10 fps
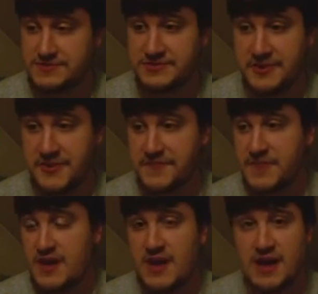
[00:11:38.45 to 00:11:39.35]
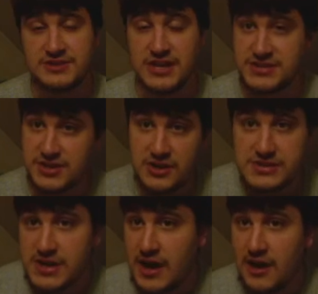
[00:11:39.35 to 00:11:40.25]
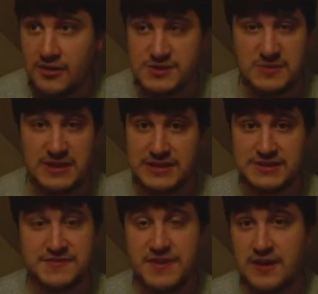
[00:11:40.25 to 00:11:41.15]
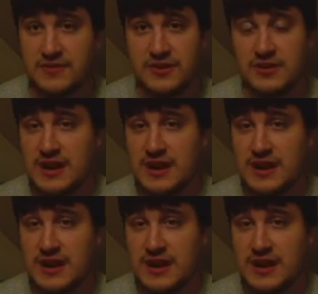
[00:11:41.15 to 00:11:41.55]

So, Jason Goes to Hell is my least favorite.